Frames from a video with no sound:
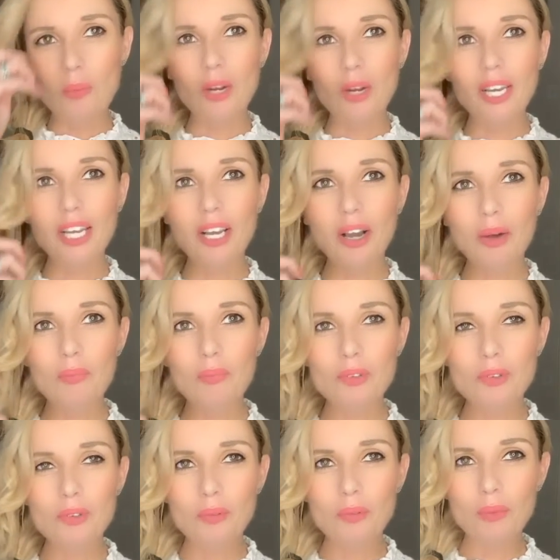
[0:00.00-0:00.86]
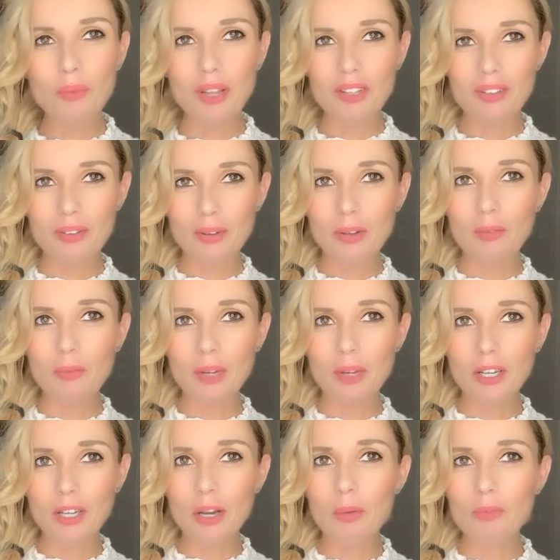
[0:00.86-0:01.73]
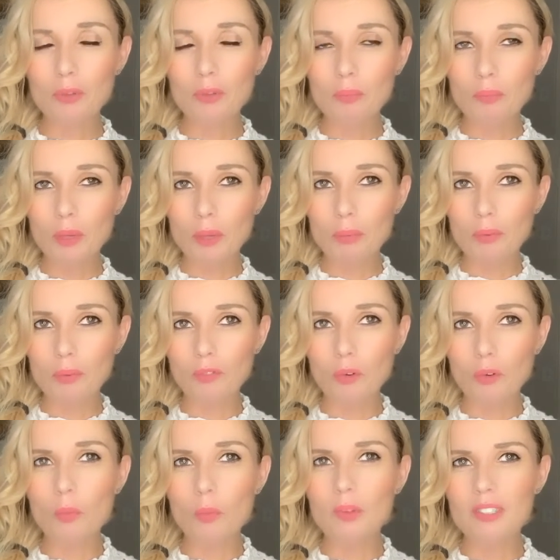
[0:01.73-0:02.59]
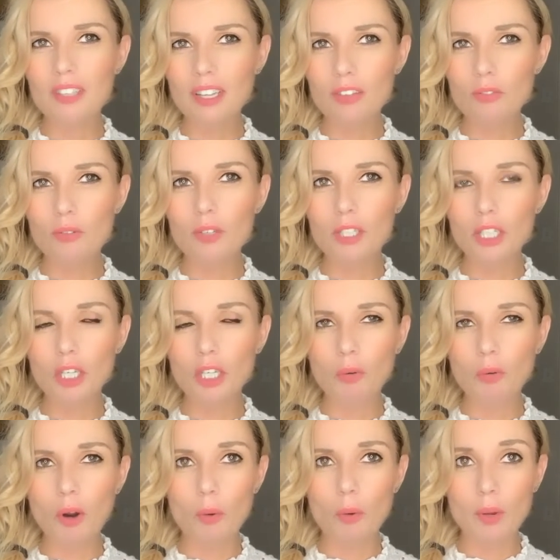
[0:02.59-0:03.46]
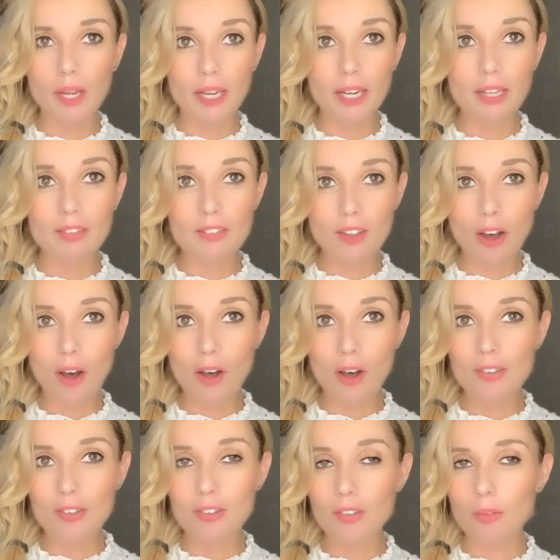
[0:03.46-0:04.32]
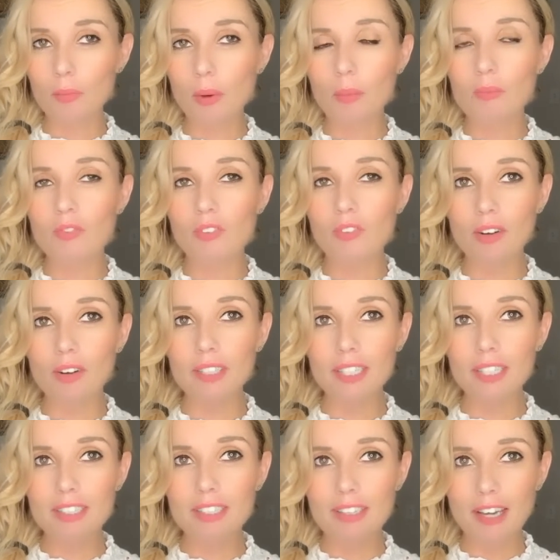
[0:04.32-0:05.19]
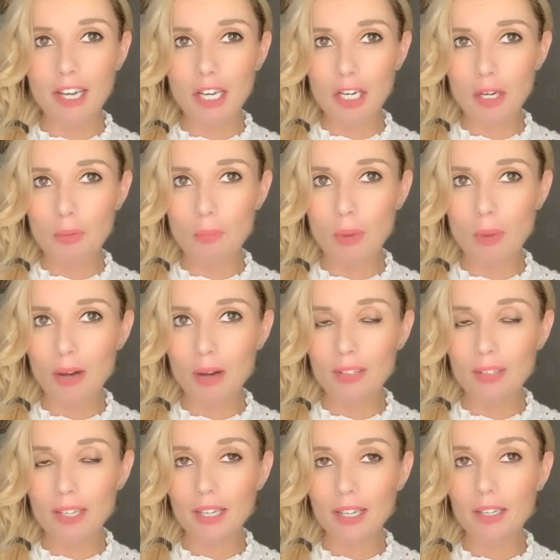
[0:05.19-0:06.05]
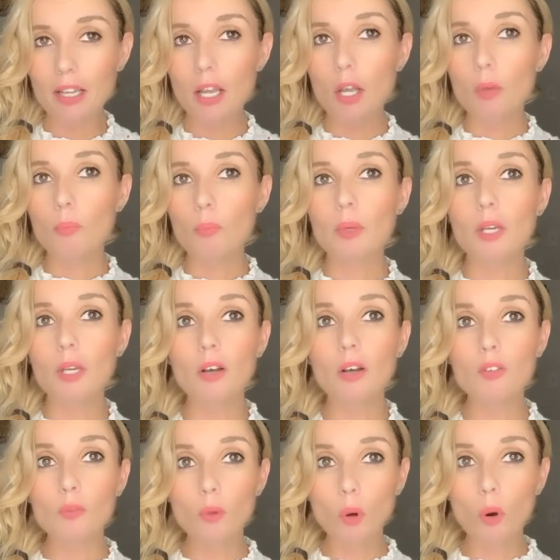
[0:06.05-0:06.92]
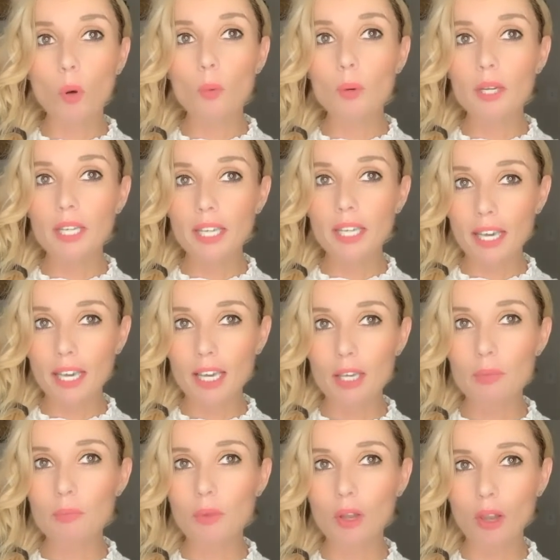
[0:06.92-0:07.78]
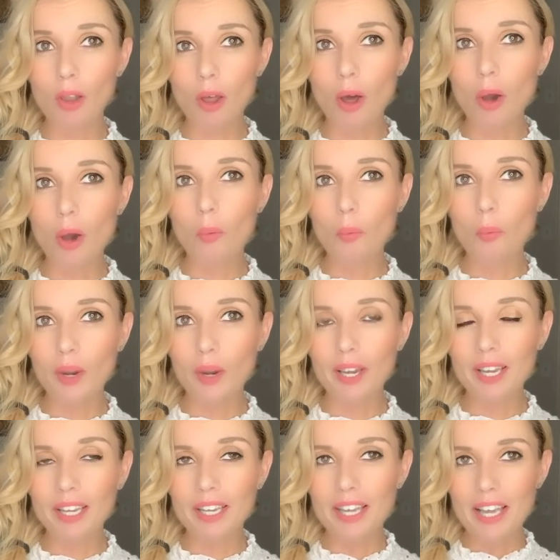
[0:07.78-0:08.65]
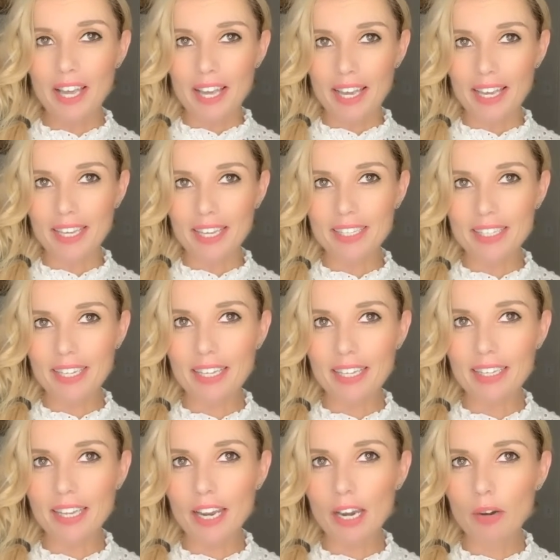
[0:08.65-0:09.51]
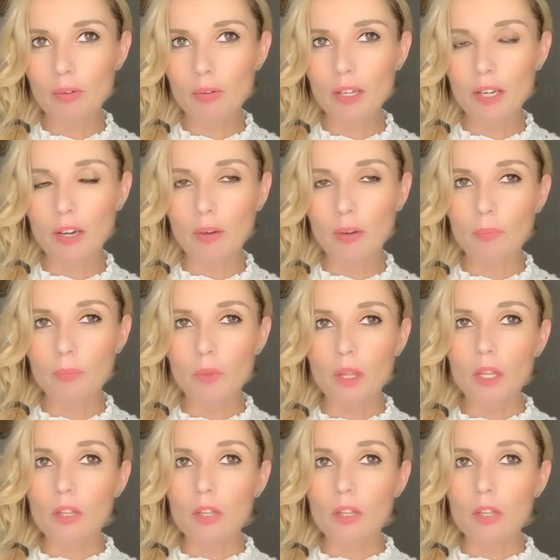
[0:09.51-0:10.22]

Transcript: when it comes to peak performance. That's really growing, and that's awesome. I'm very excited about that because we already came a long way in that area.